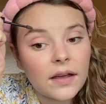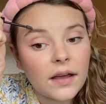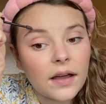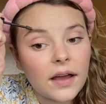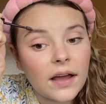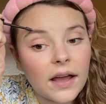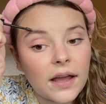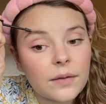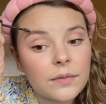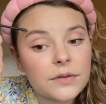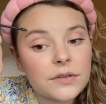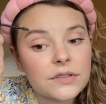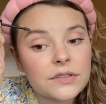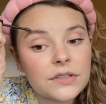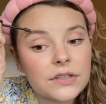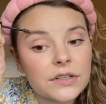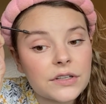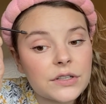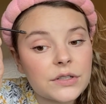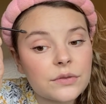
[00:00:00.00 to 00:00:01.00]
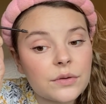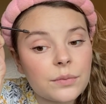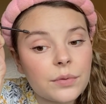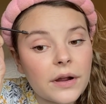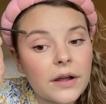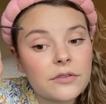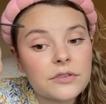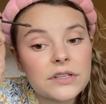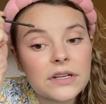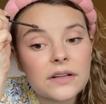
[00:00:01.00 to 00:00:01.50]
I'm just going to do a
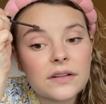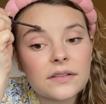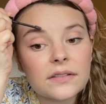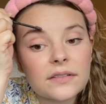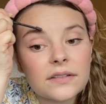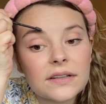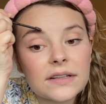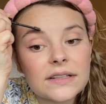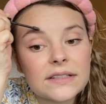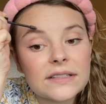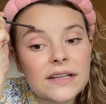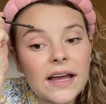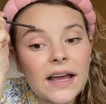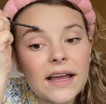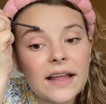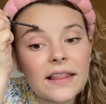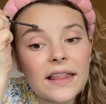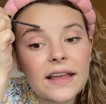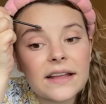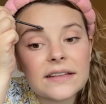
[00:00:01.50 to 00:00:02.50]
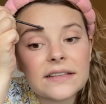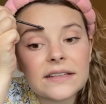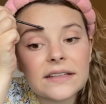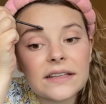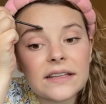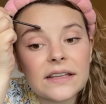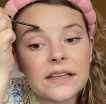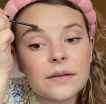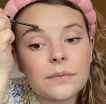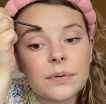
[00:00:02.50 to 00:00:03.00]
brow gel because I like to
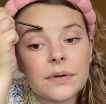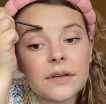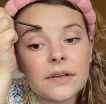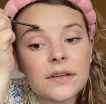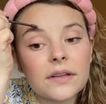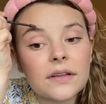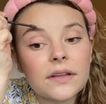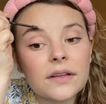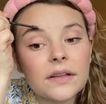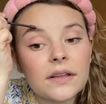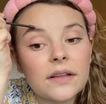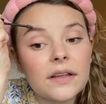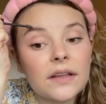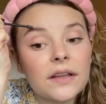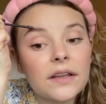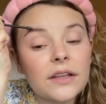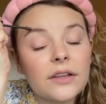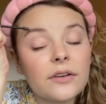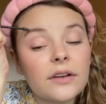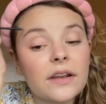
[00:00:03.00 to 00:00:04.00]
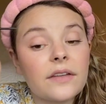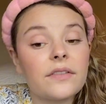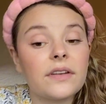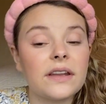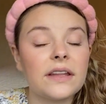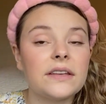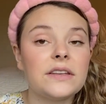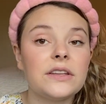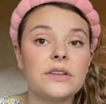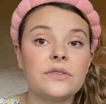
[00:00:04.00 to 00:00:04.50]
keep, you don't even
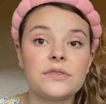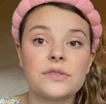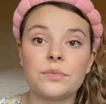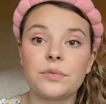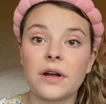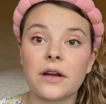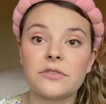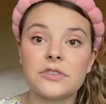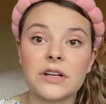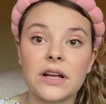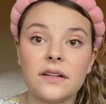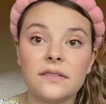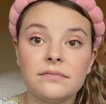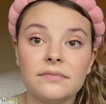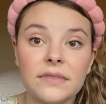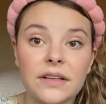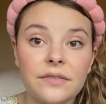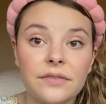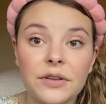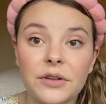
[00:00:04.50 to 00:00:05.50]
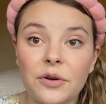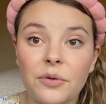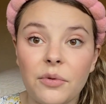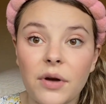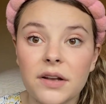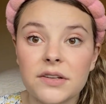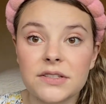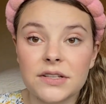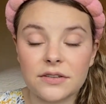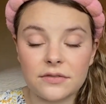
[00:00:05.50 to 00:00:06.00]
need to use a brow gel if you don't
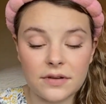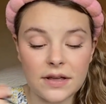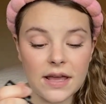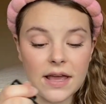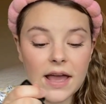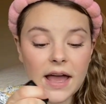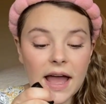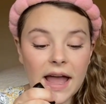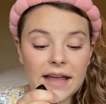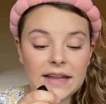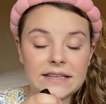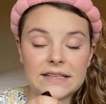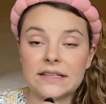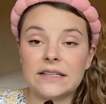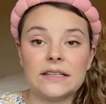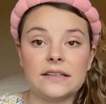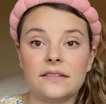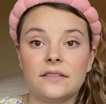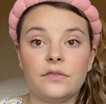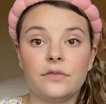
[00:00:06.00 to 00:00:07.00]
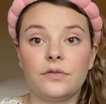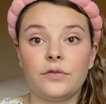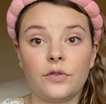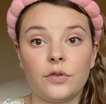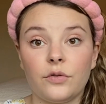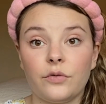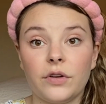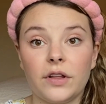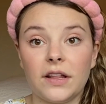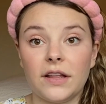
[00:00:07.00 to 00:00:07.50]
want to. I didn't for a
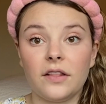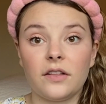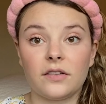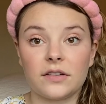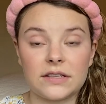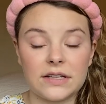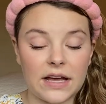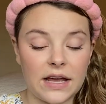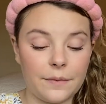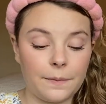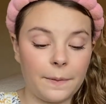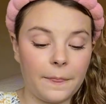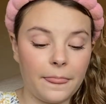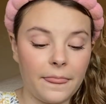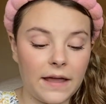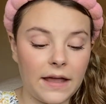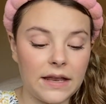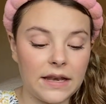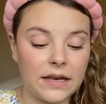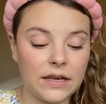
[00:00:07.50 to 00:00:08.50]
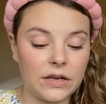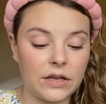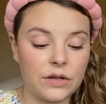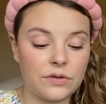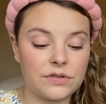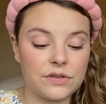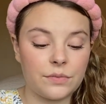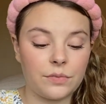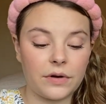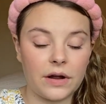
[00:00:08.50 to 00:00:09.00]
really long time. I didn't
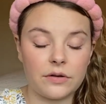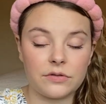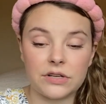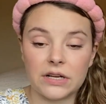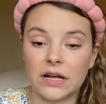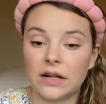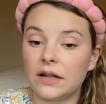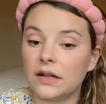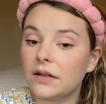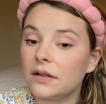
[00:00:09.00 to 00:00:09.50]
use a brow gel.